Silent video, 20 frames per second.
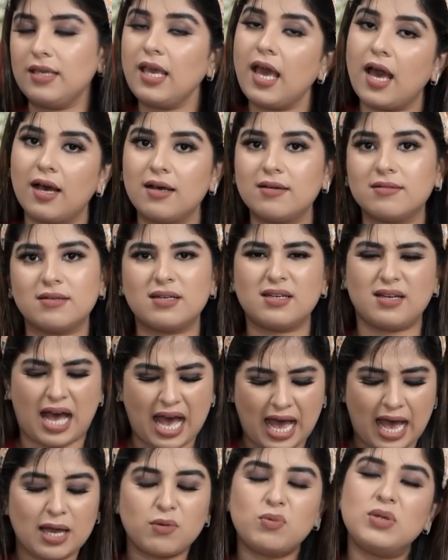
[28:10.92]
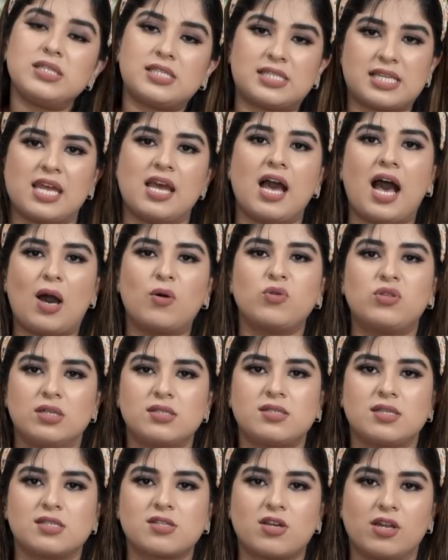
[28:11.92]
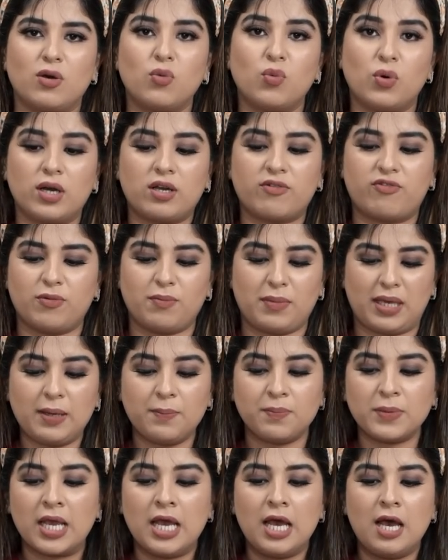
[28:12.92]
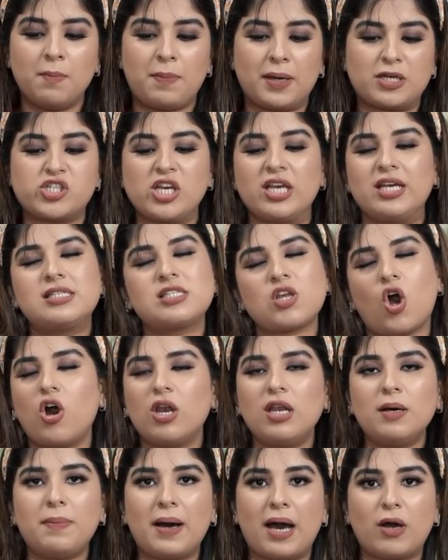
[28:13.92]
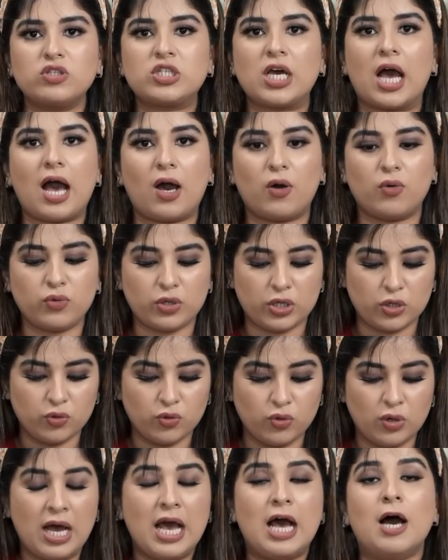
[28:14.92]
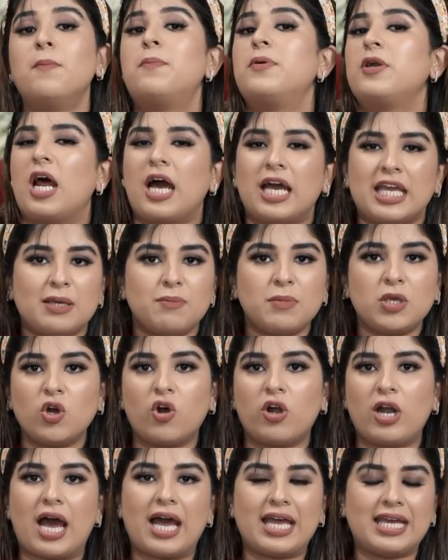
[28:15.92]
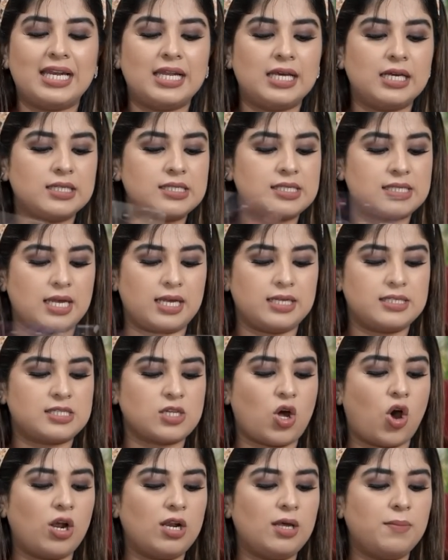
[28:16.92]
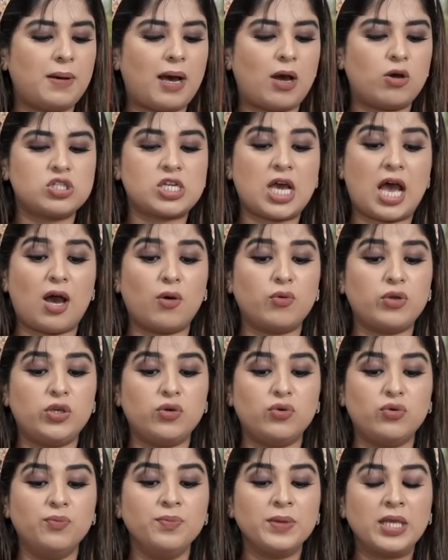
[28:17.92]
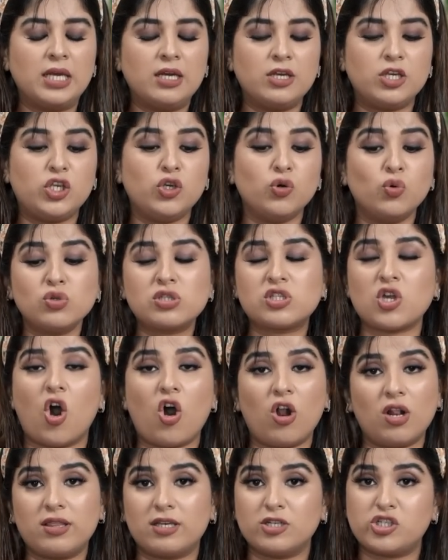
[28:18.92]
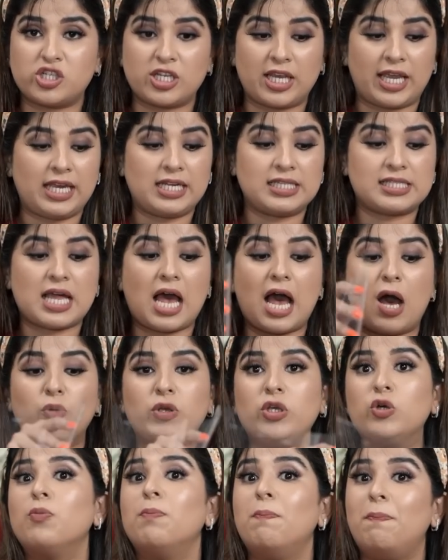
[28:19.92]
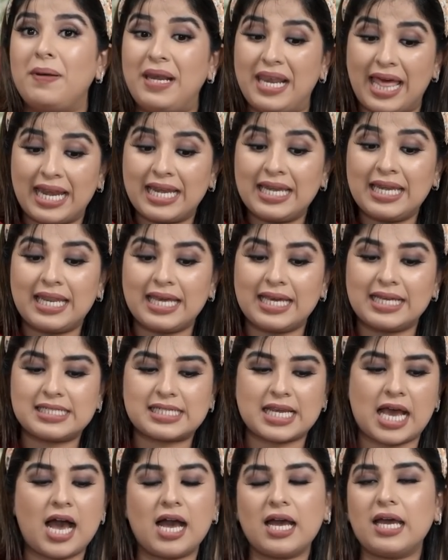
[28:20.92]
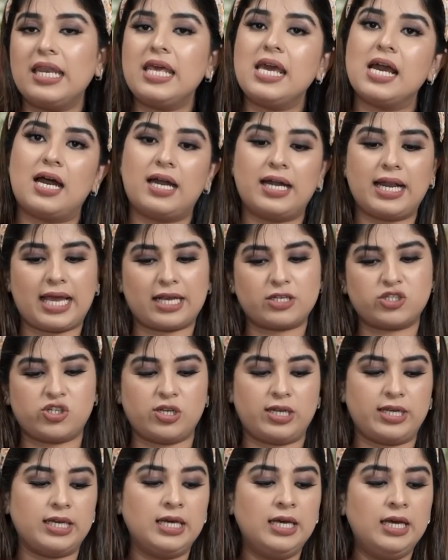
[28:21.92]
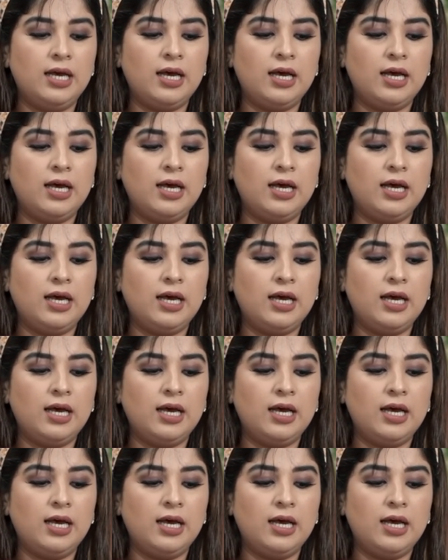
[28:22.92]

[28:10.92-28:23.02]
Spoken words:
yeah I will see how this is going to work for me pakshe it's all about how you prime your eyelids it's all about how you use all the shades how you blend it anganeyan actually